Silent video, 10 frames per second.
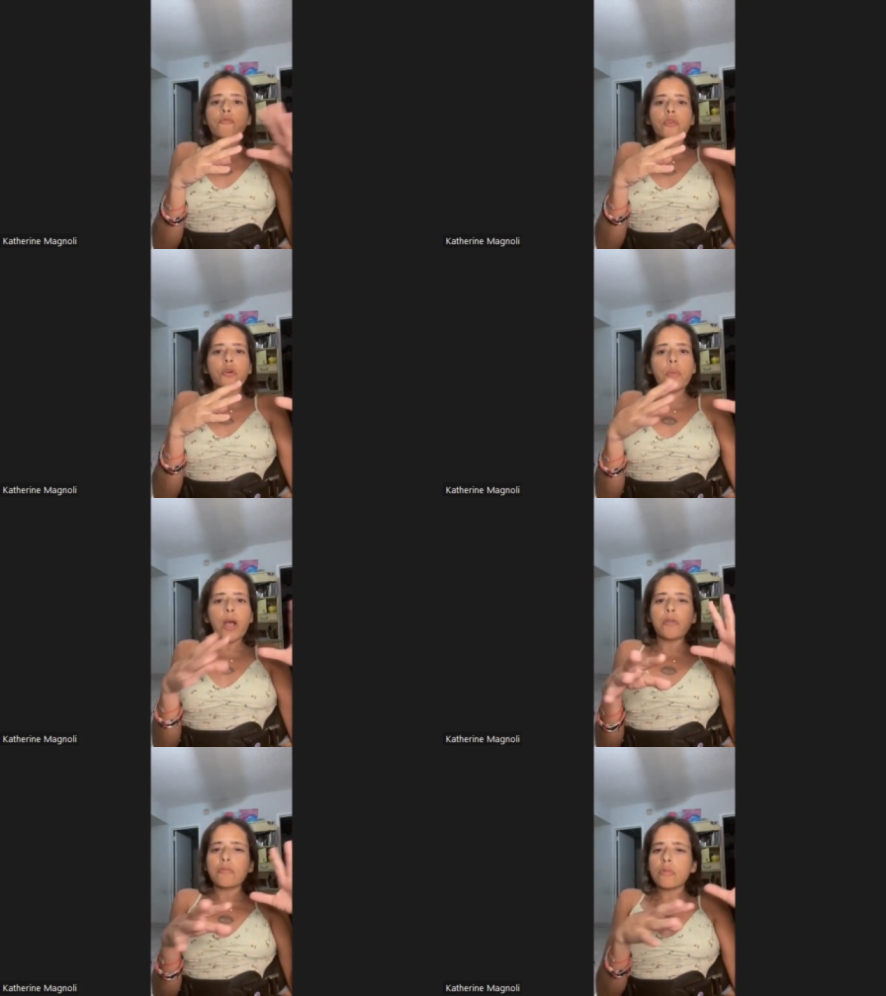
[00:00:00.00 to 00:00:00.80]
for
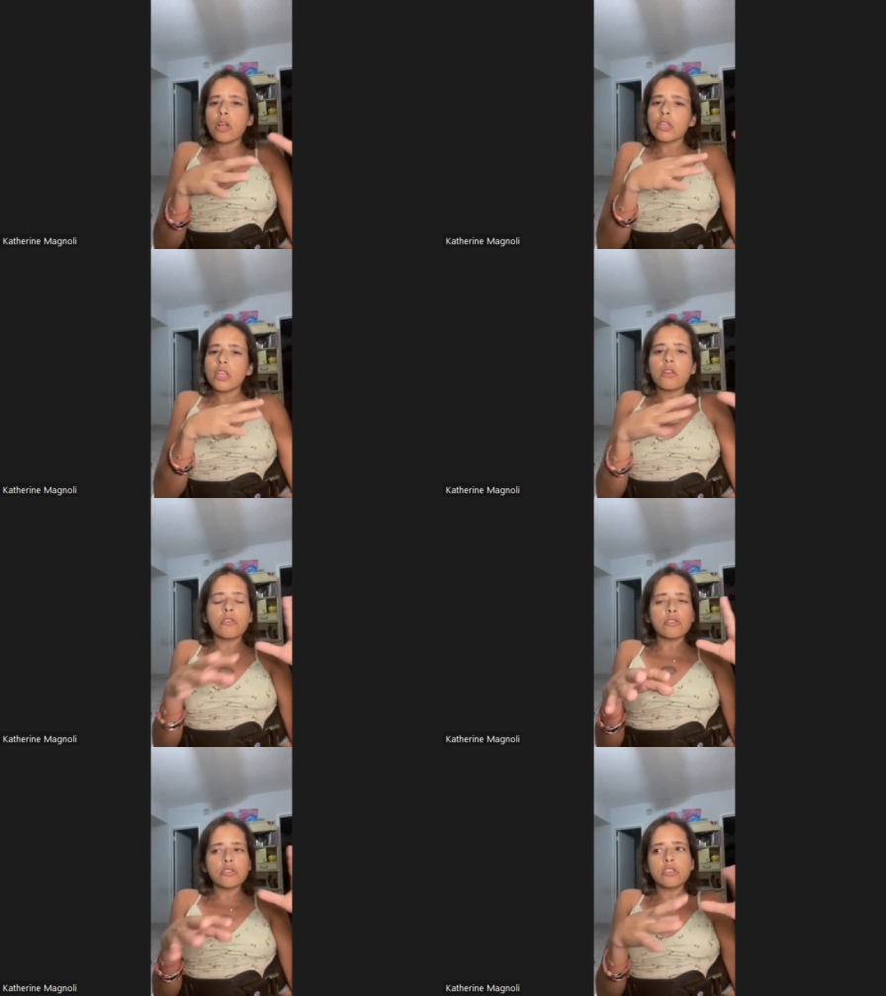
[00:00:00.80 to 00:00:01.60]
about a
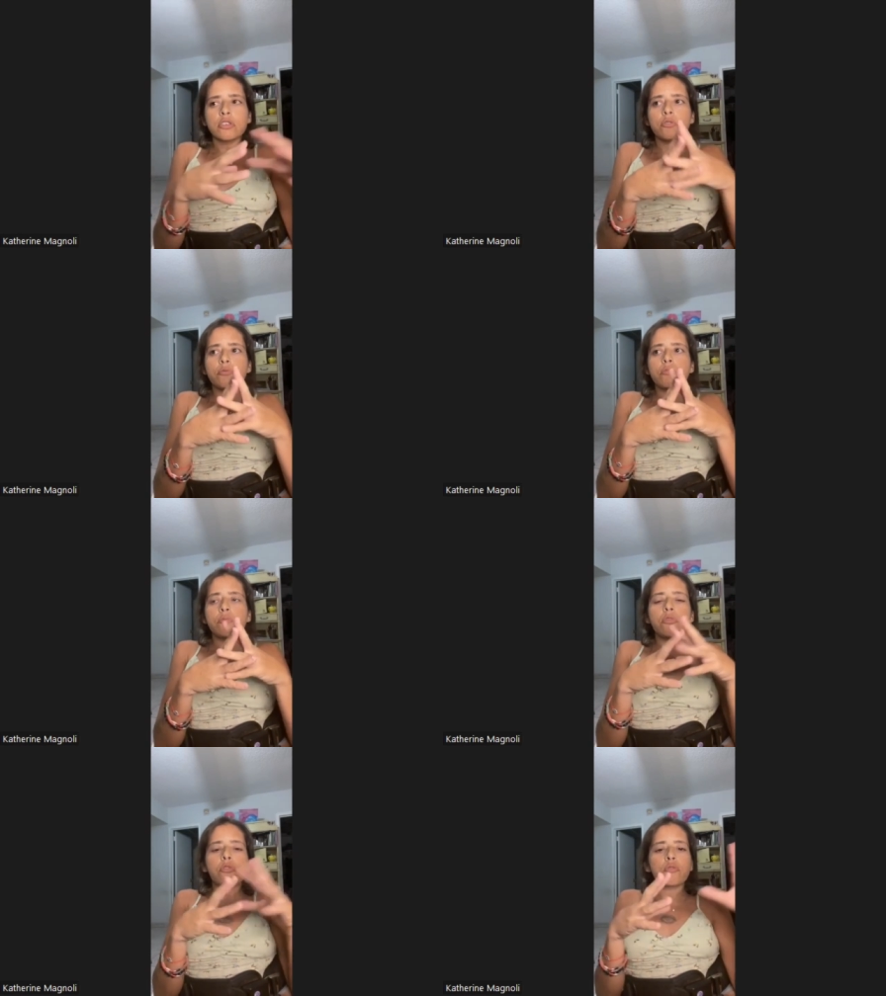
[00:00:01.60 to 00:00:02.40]
year or
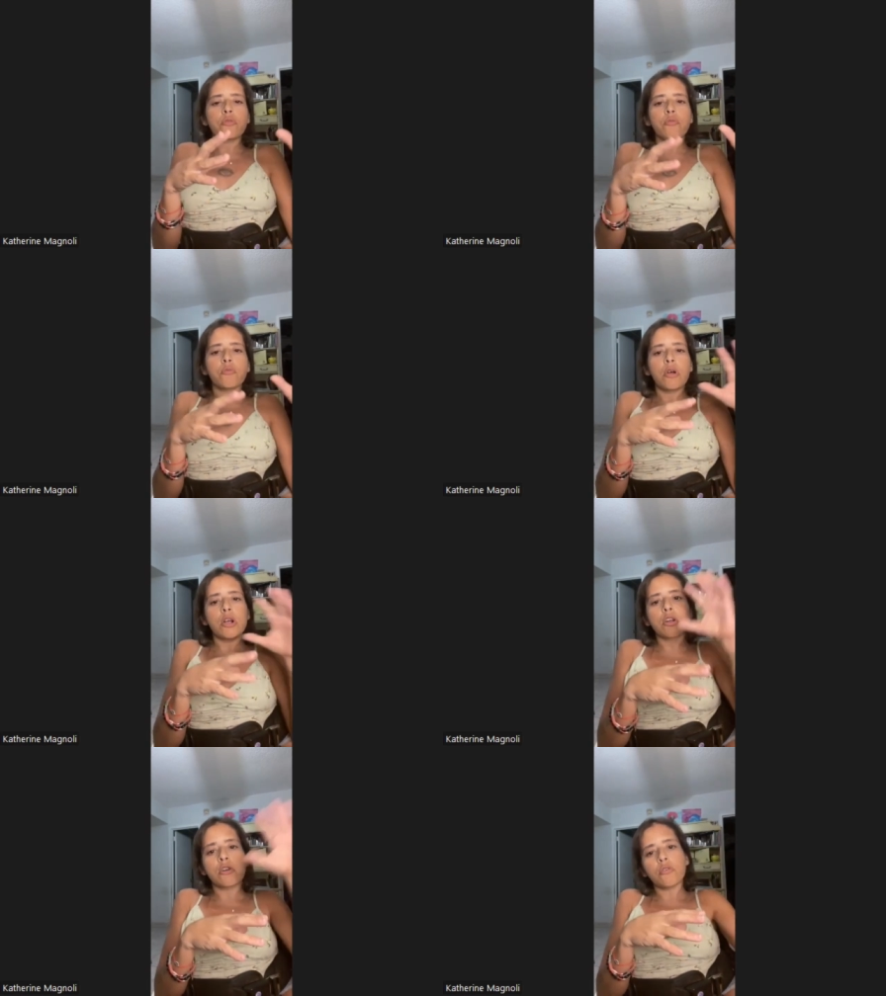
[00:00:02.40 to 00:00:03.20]
two through
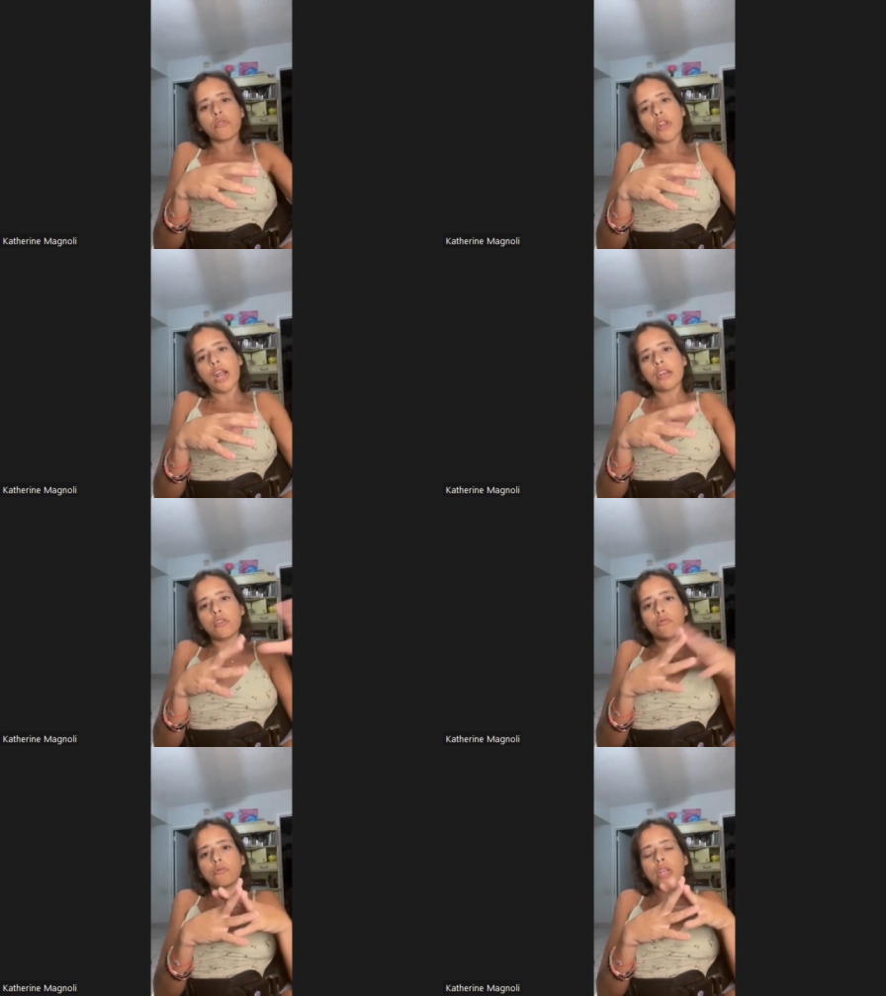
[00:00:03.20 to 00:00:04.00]
a girl that I
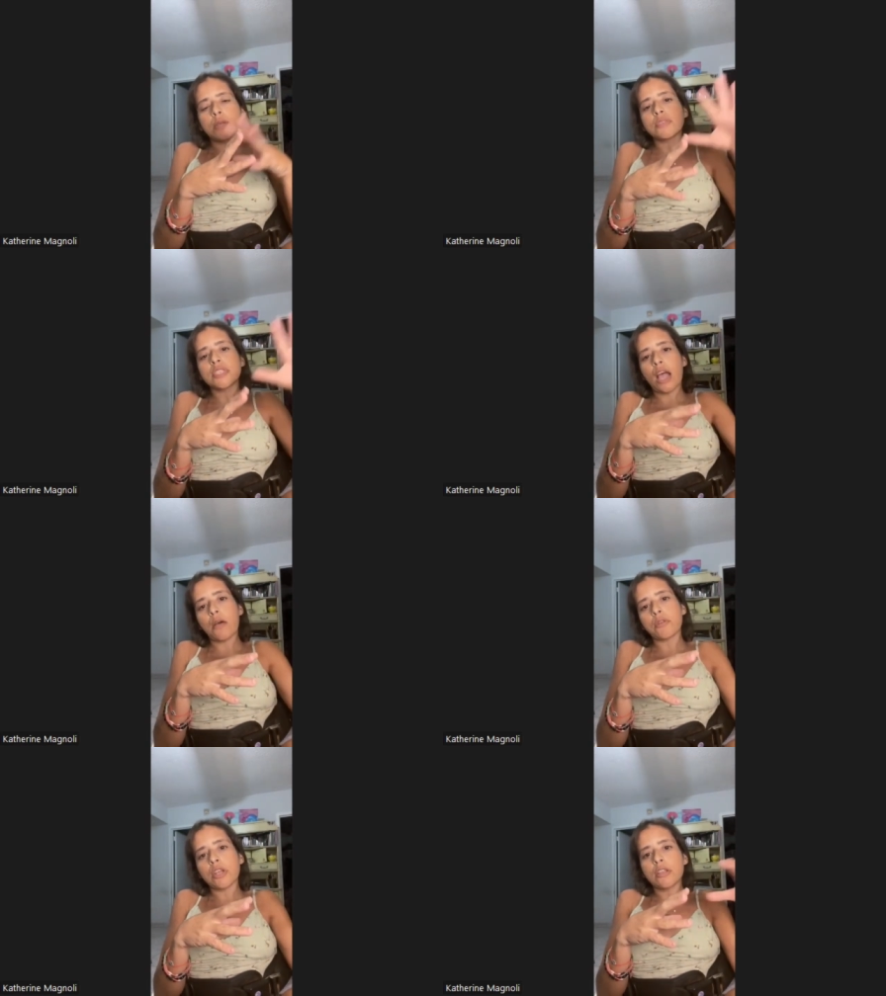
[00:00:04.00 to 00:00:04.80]
knew named
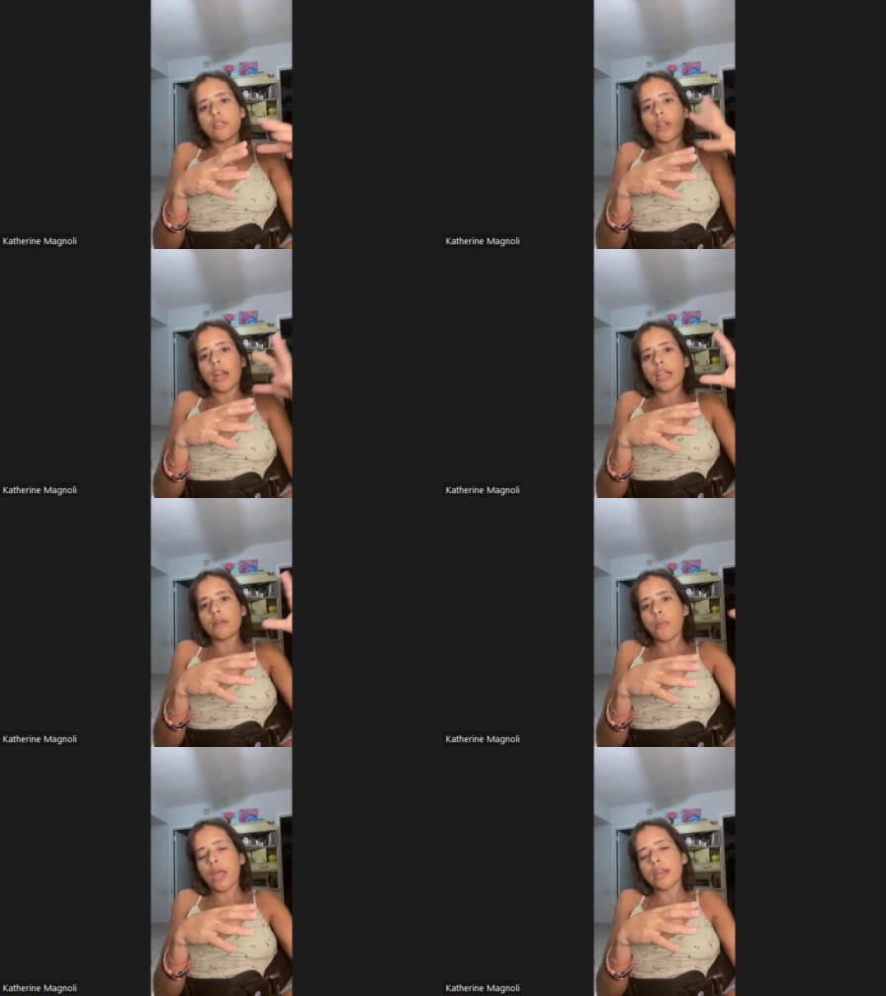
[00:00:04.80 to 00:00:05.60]
Sauda that I
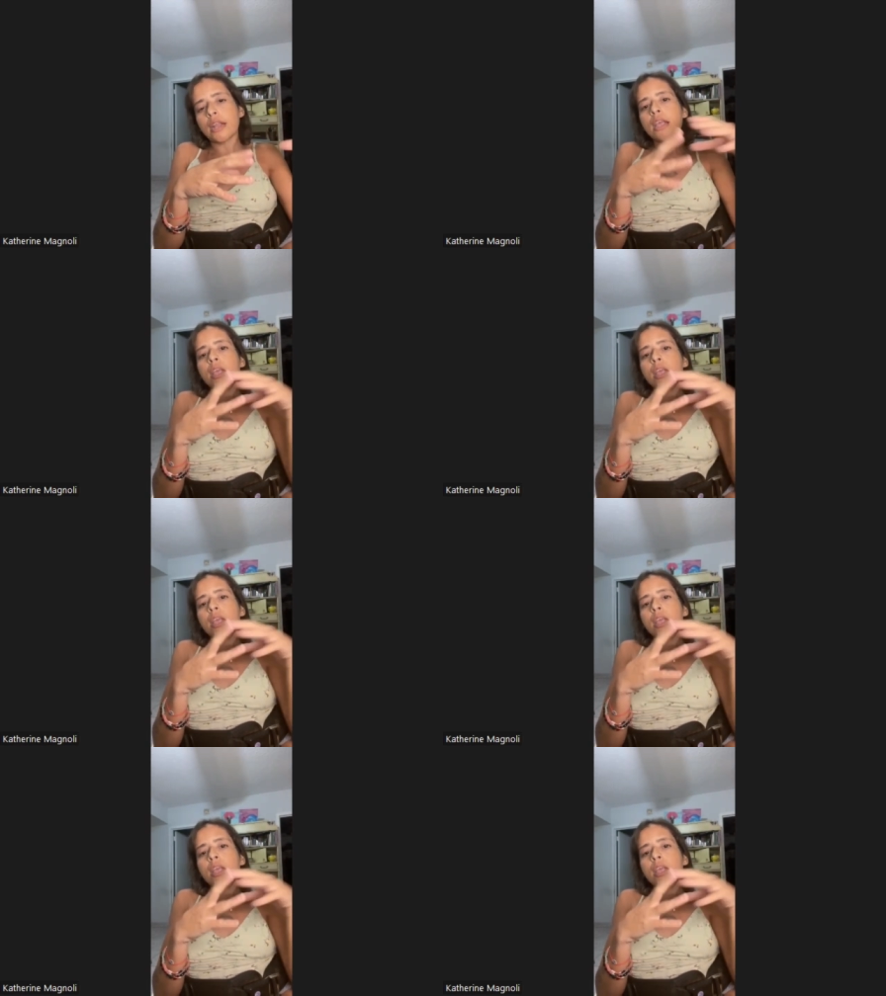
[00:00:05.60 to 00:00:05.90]
had met